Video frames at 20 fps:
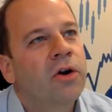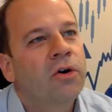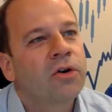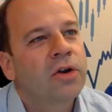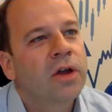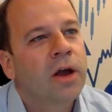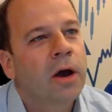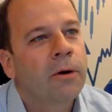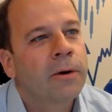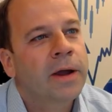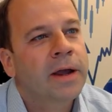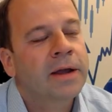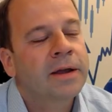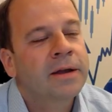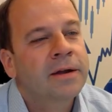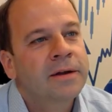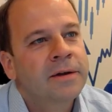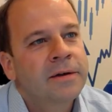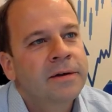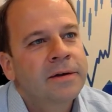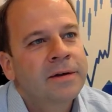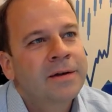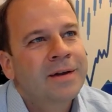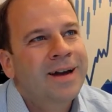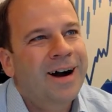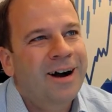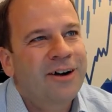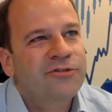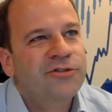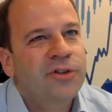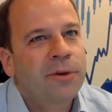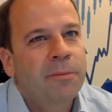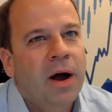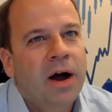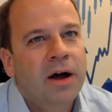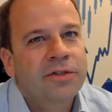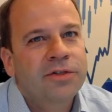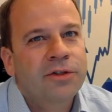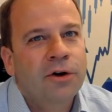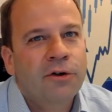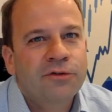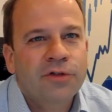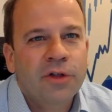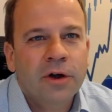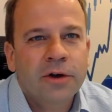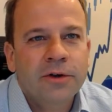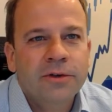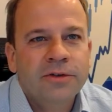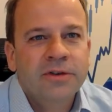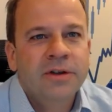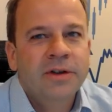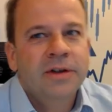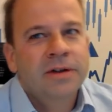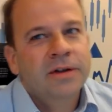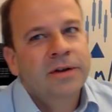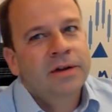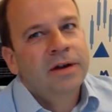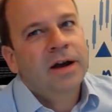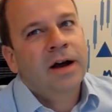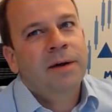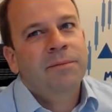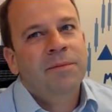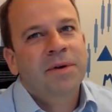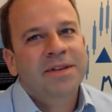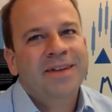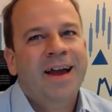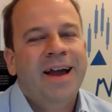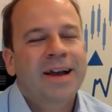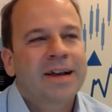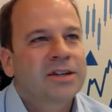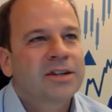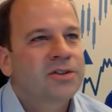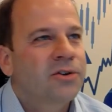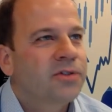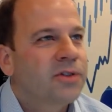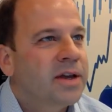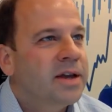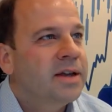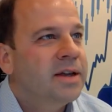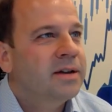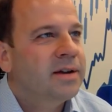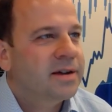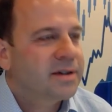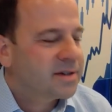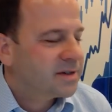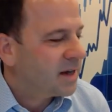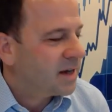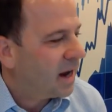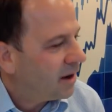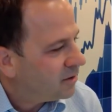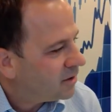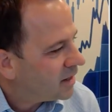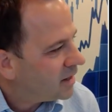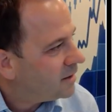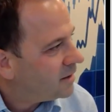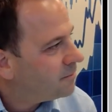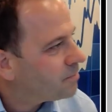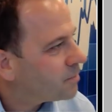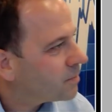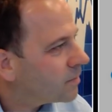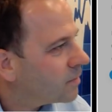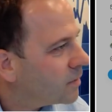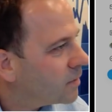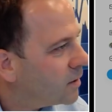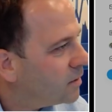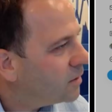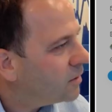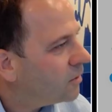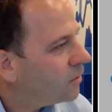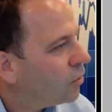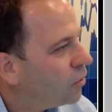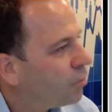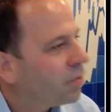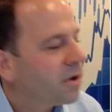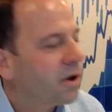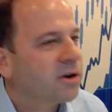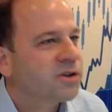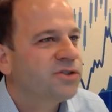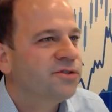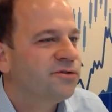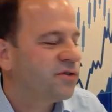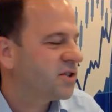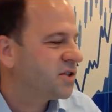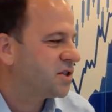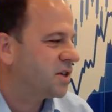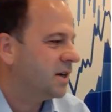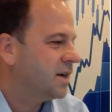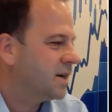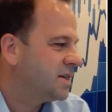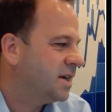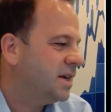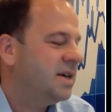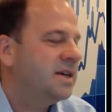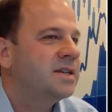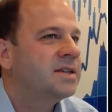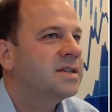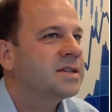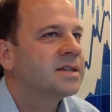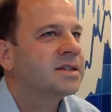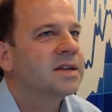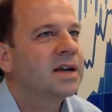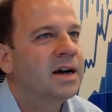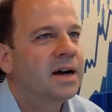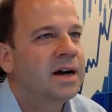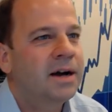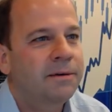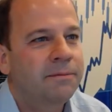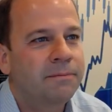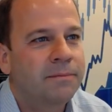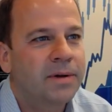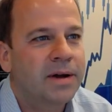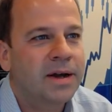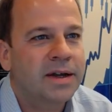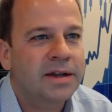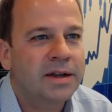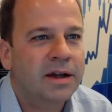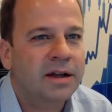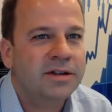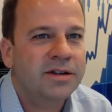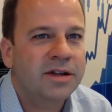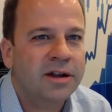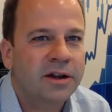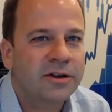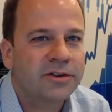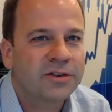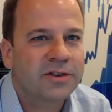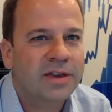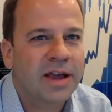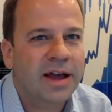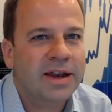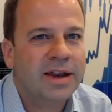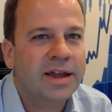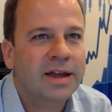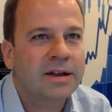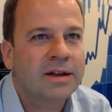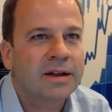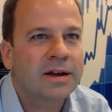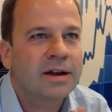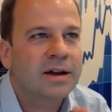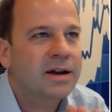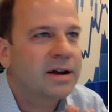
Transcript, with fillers: ongoing aftermath of those um, attacks on the Saudi oil production facilities, um, and, and, you know, scanning